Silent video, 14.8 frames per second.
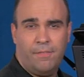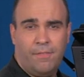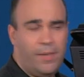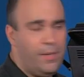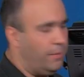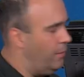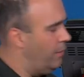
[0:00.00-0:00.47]
the
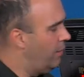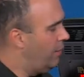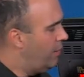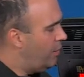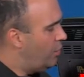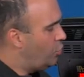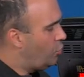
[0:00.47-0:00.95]
field.
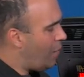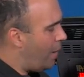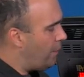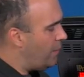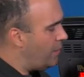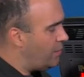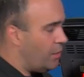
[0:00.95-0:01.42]

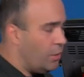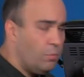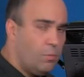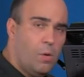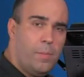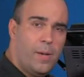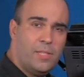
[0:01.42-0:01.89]
Drop this in a
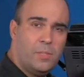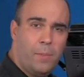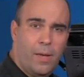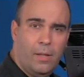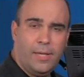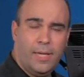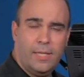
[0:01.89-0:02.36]
robust
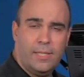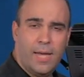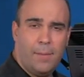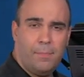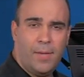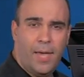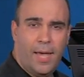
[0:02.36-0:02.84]
Pelican
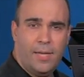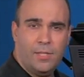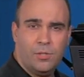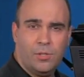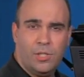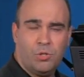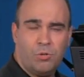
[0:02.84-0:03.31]
type
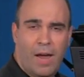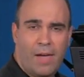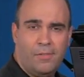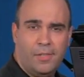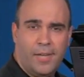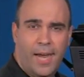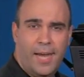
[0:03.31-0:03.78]
case or a
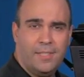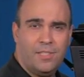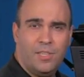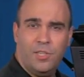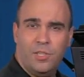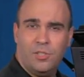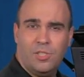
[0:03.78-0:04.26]
travel case,
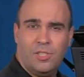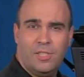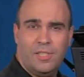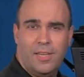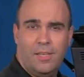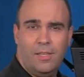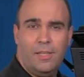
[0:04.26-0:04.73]
you're
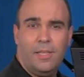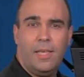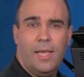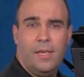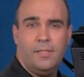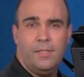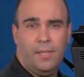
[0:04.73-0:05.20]
still
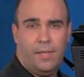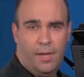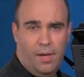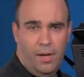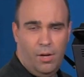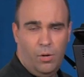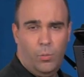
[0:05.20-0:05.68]
easily
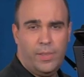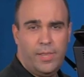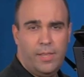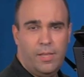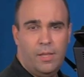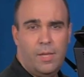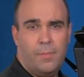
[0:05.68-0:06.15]

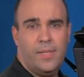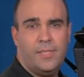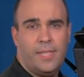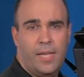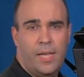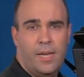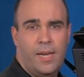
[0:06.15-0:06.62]
within the limits
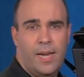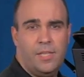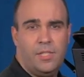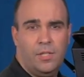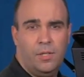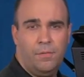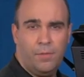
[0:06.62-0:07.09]
that you need
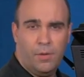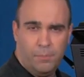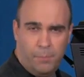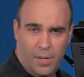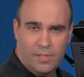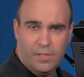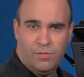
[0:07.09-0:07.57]
to for a
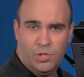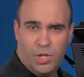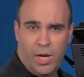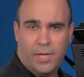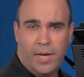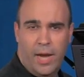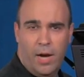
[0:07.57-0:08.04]
piece of
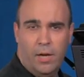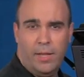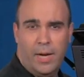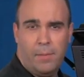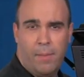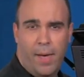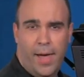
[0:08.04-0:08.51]
checked
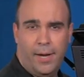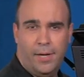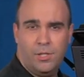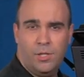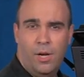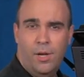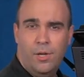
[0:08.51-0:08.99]
airline
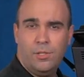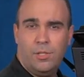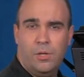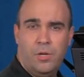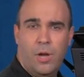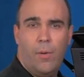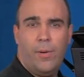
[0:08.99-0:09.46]
baggage, so
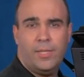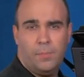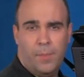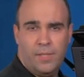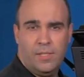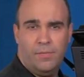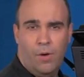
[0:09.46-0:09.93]
no
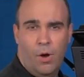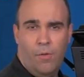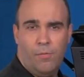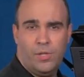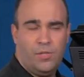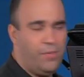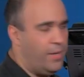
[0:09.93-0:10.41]
expensive
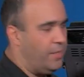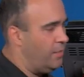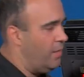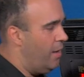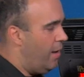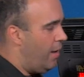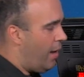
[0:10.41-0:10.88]
overage fees.
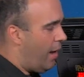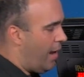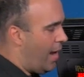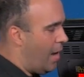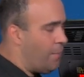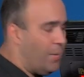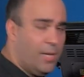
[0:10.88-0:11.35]

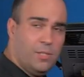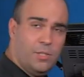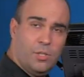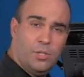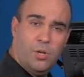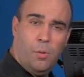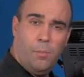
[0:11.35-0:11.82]
And because
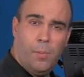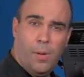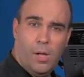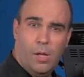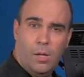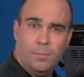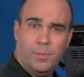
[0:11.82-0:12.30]
there's no
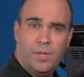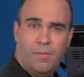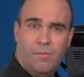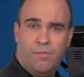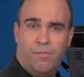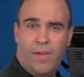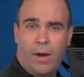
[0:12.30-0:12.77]
bulbs,
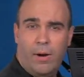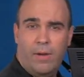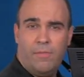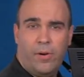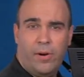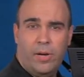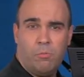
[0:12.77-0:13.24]
very,
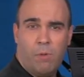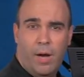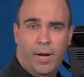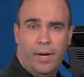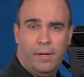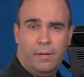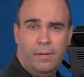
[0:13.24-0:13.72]
very
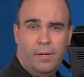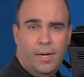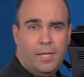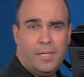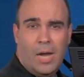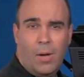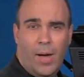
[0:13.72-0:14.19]
rugged.
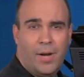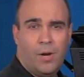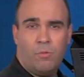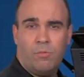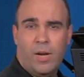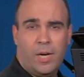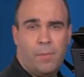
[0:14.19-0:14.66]
Now, I
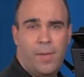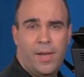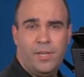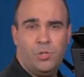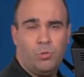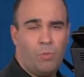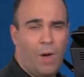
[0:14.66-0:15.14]
don't
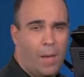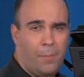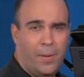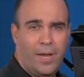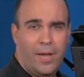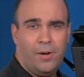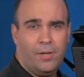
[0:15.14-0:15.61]
recommend
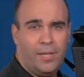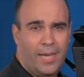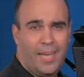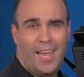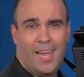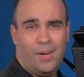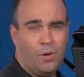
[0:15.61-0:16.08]
dropping it or
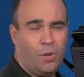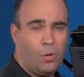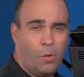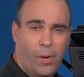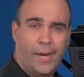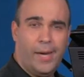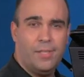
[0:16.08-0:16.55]
kicking it or
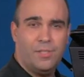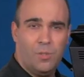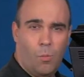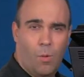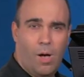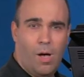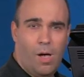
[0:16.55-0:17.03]
throwing it against the
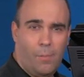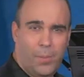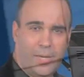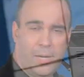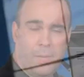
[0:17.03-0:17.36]
wall, but